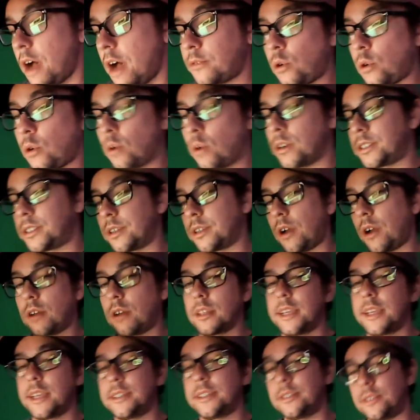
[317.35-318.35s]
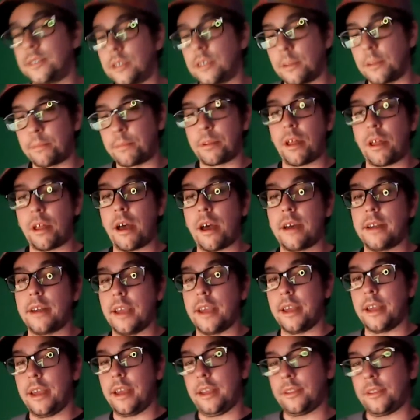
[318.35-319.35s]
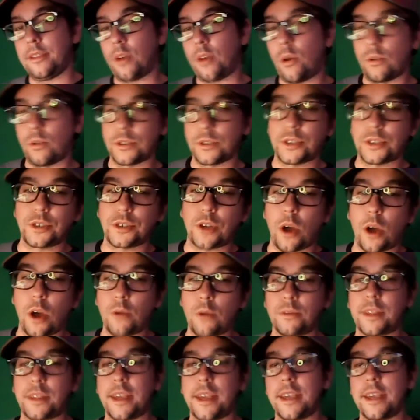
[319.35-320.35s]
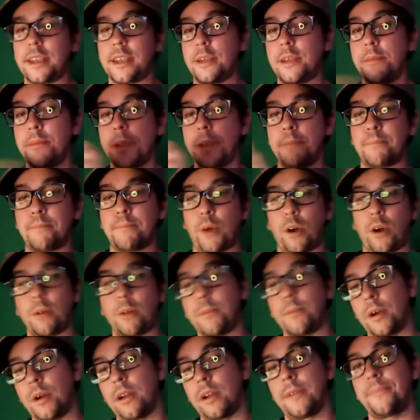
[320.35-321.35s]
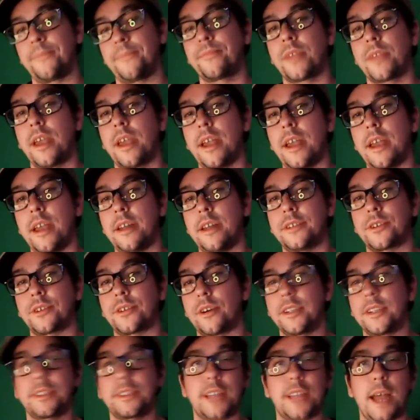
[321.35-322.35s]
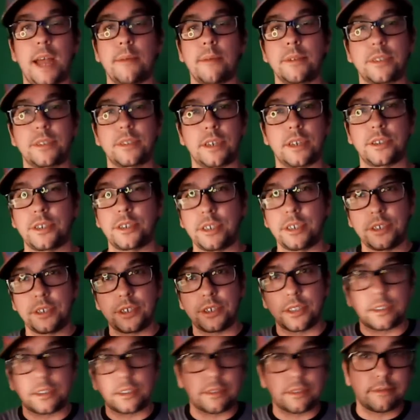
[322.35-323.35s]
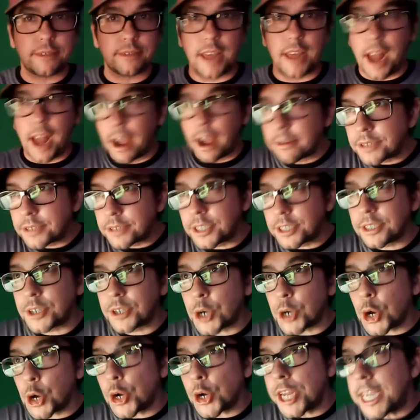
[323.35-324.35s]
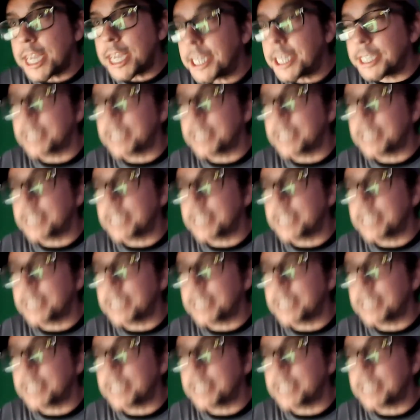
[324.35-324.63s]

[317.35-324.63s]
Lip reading: of course, it all leads into the plot and the whole stone thing. You meet Barbara, and it's already established that she's just, you know, she's nerdy.